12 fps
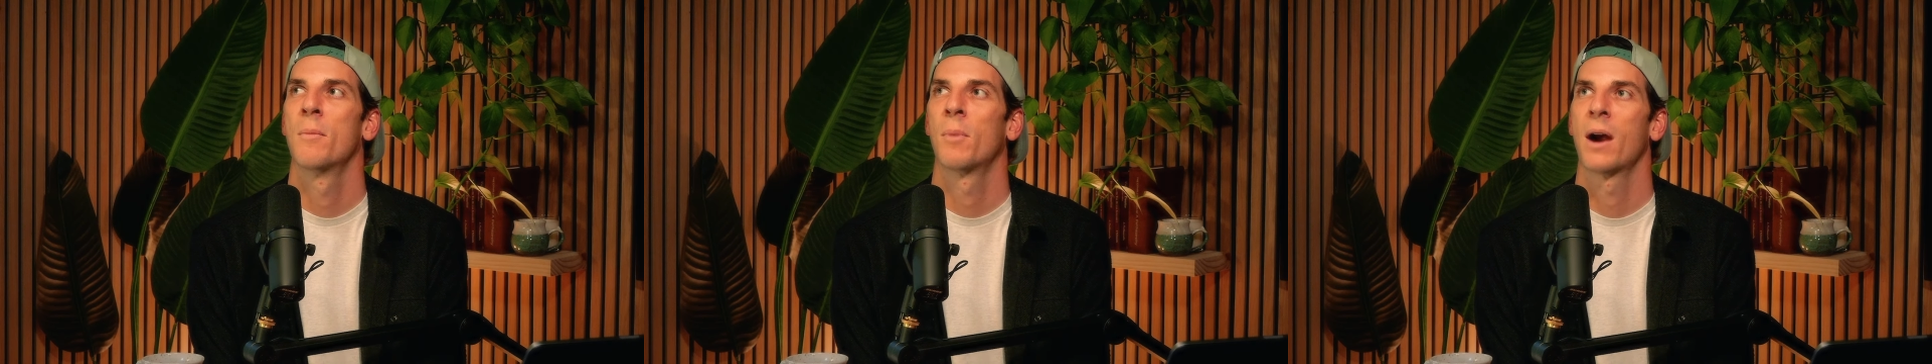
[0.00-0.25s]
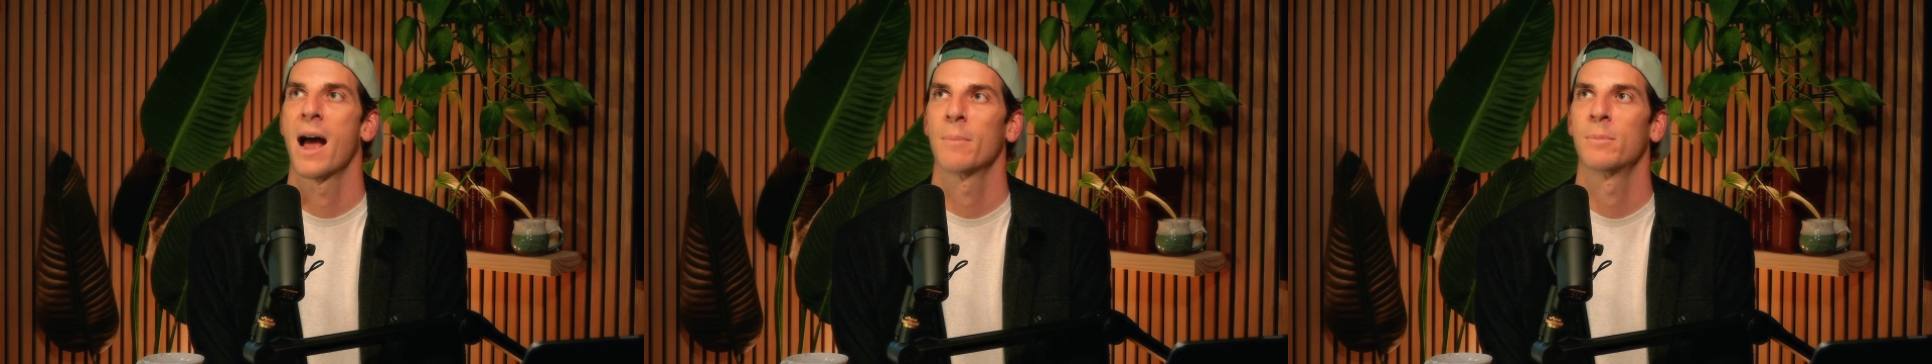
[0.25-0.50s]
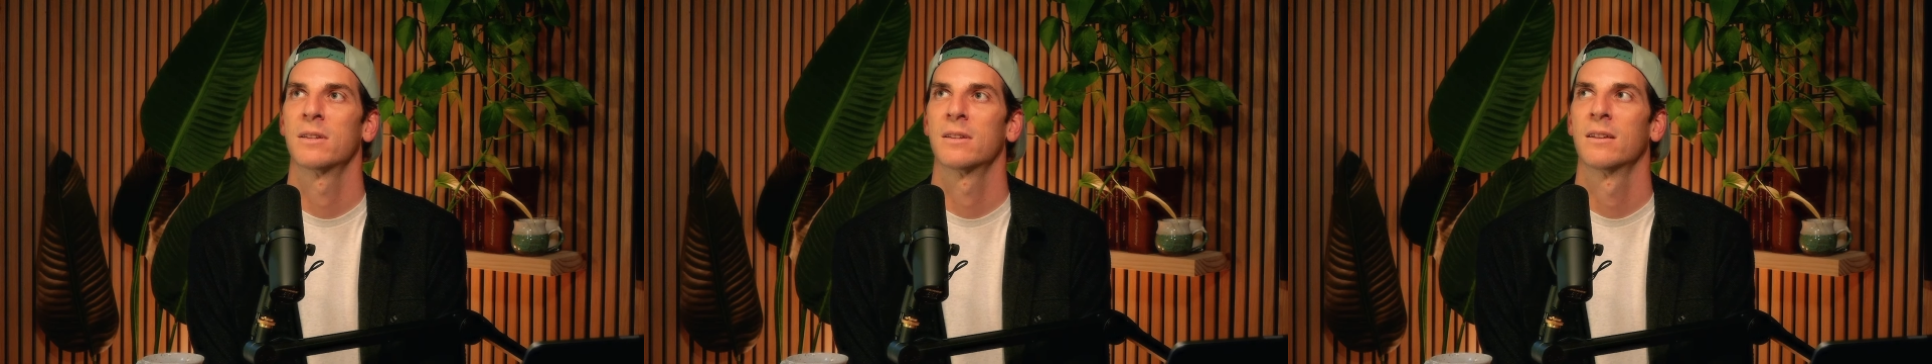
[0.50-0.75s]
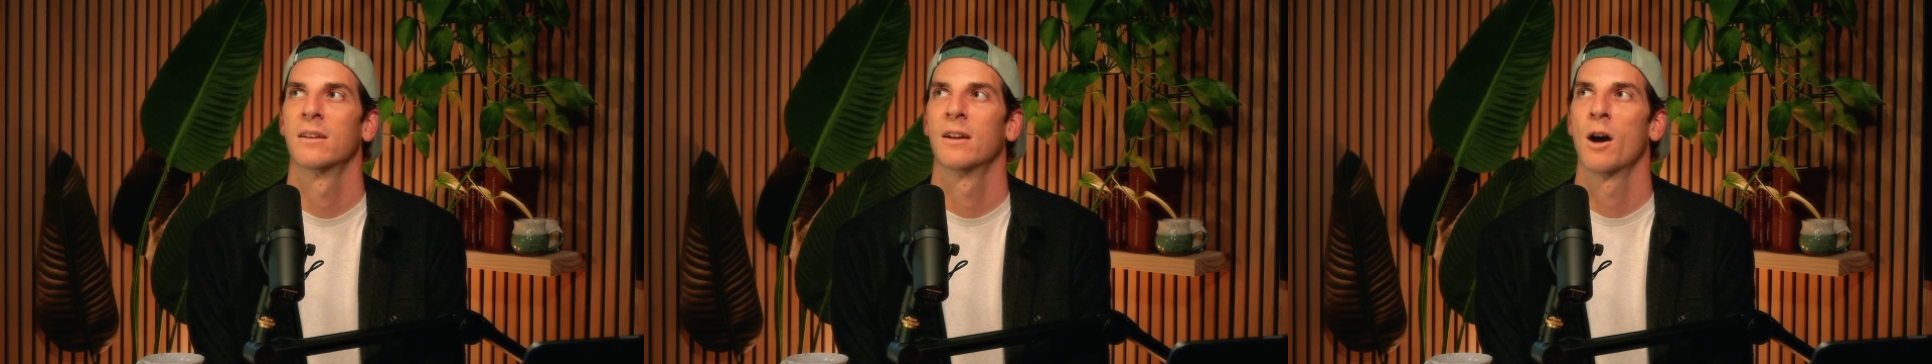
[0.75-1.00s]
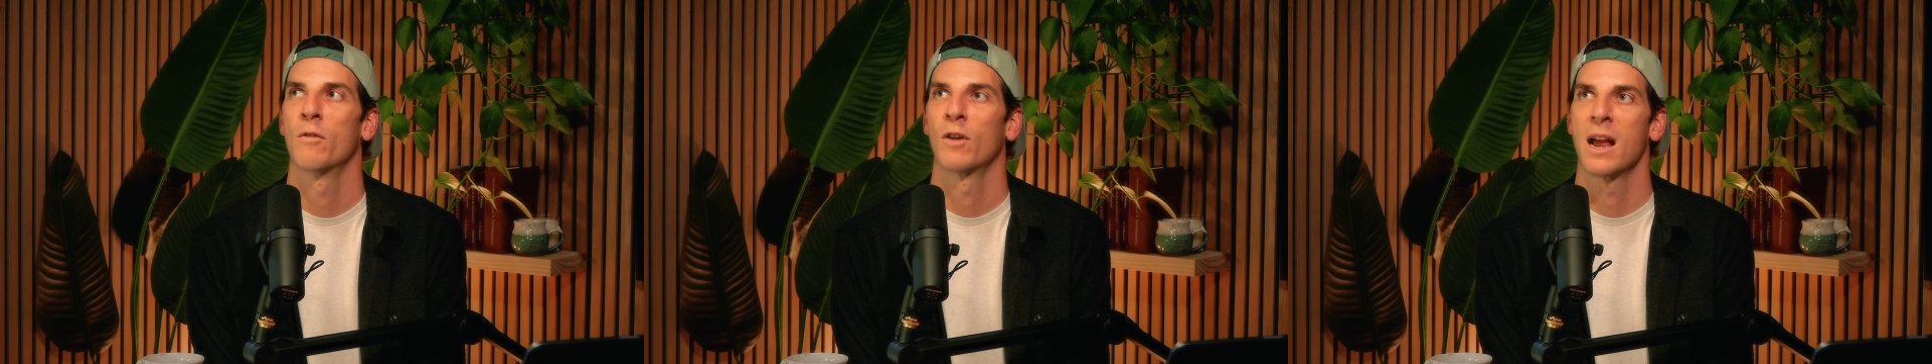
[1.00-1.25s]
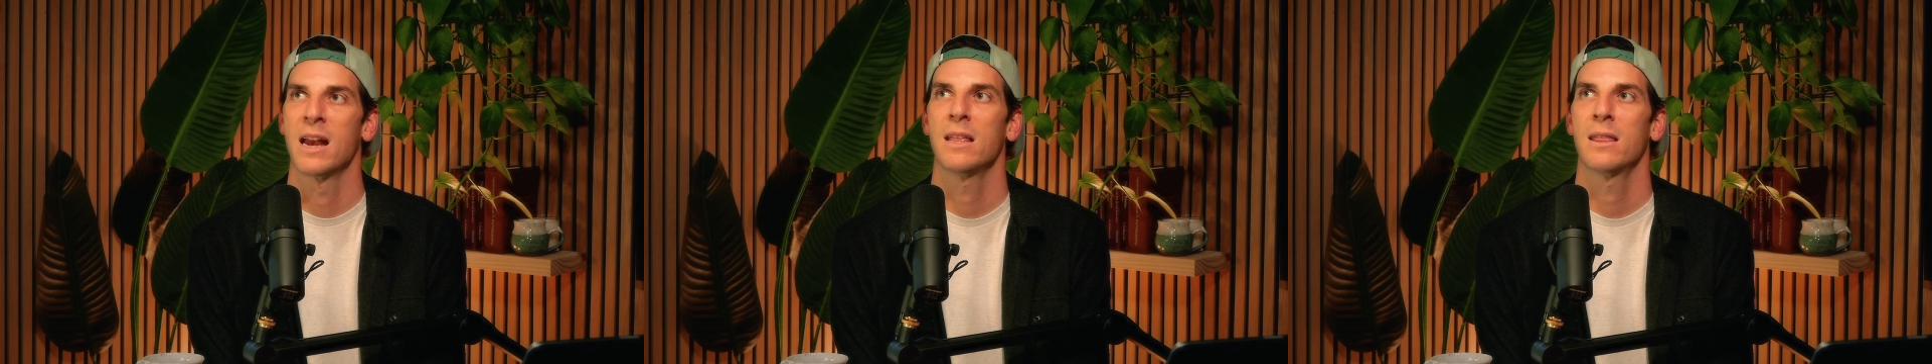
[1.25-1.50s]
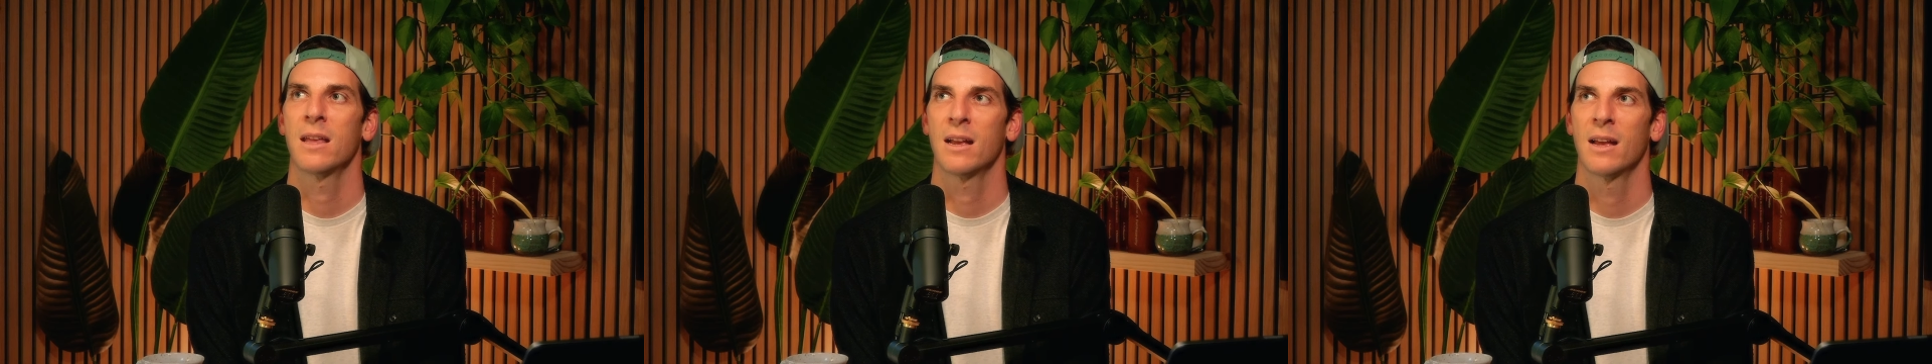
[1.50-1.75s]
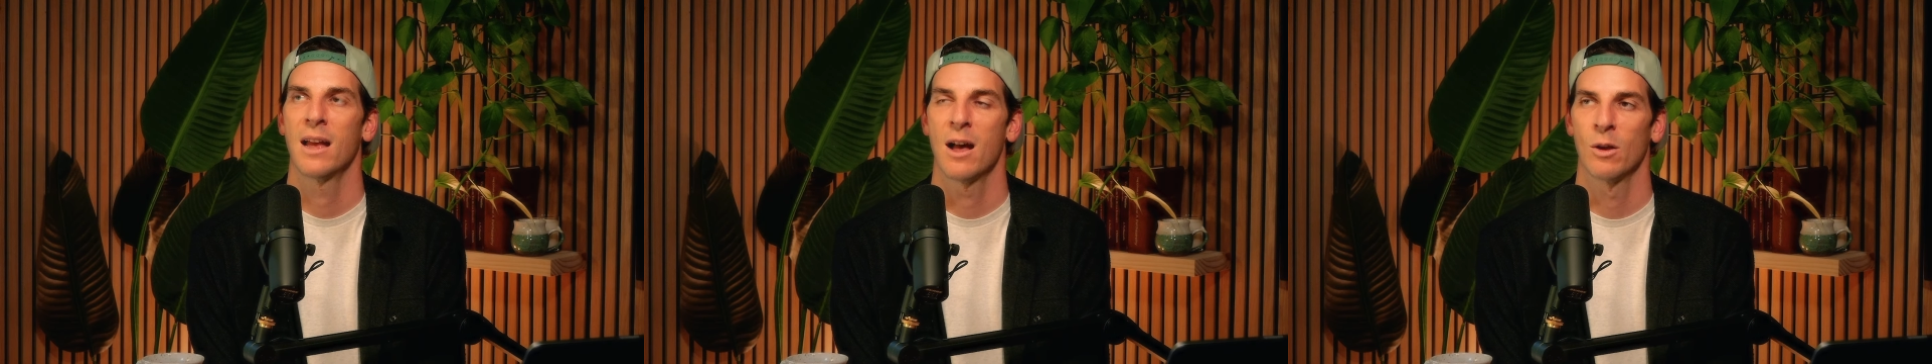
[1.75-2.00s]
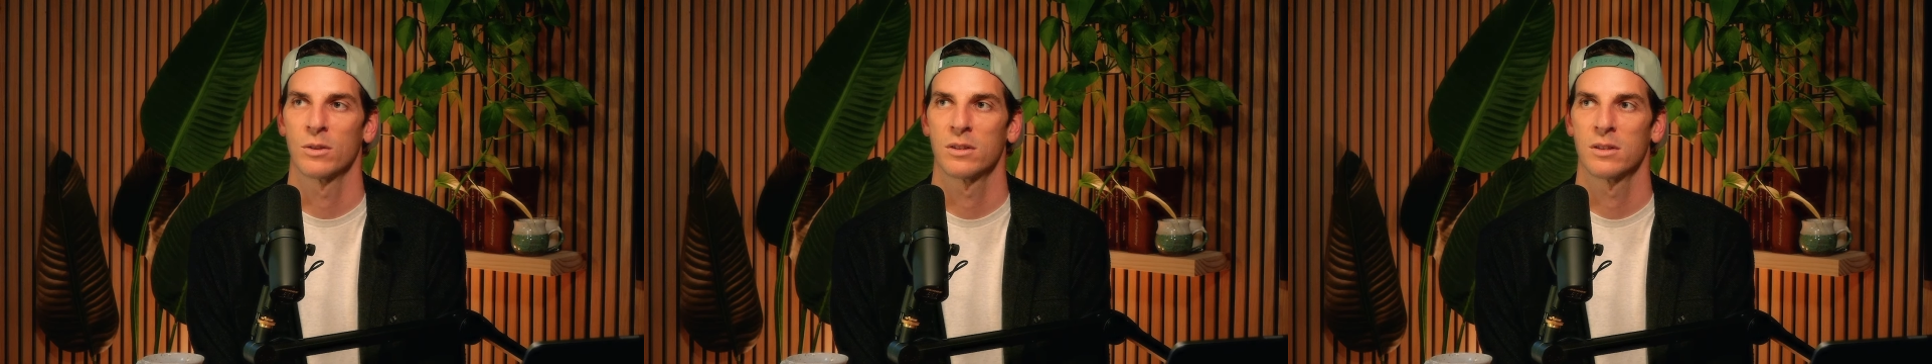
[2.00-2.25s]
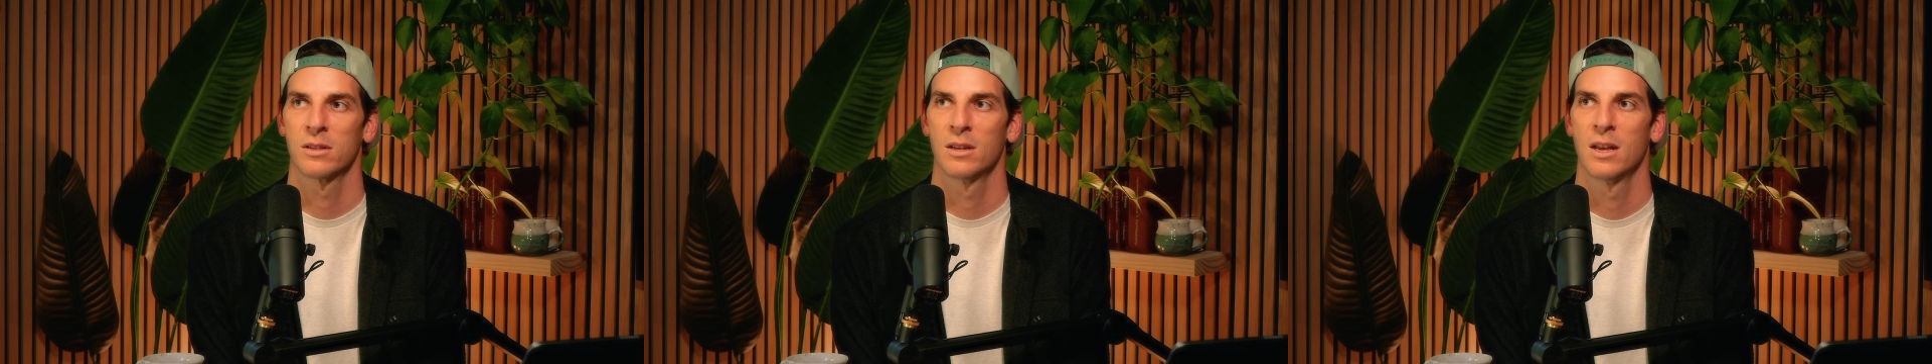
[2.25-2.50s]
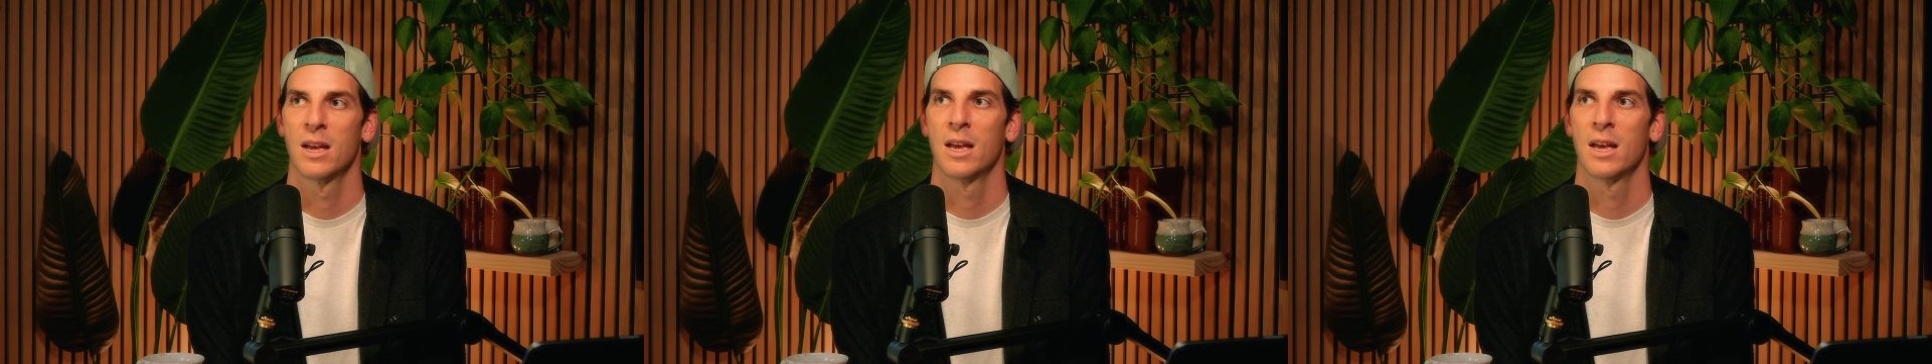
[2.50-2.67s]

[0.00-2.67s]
perhaps over anything else,